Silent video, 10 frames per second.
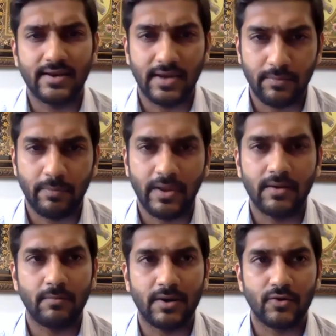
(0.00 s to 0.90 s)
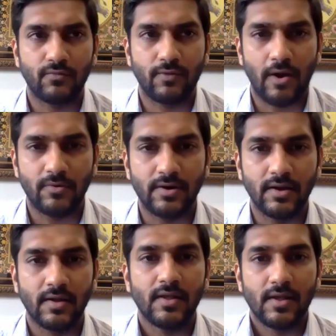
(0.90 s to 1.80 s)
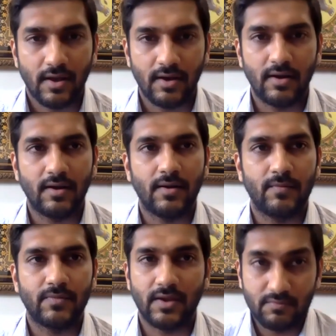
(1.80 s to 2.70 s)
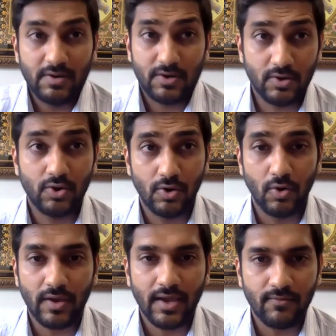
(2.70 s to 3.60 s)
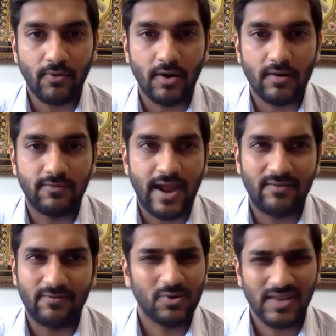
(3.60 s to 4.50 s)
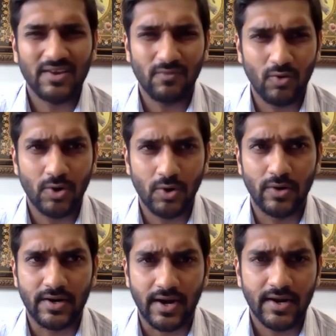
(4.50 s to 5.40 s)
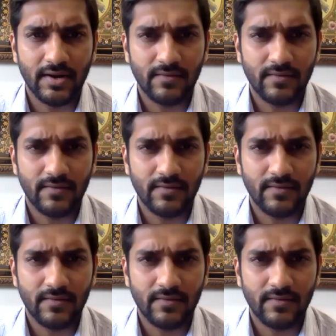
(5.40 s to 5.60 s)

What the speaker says: knee pain, but you found, uh, but you're looking for a flat foot, then you won't do it, right?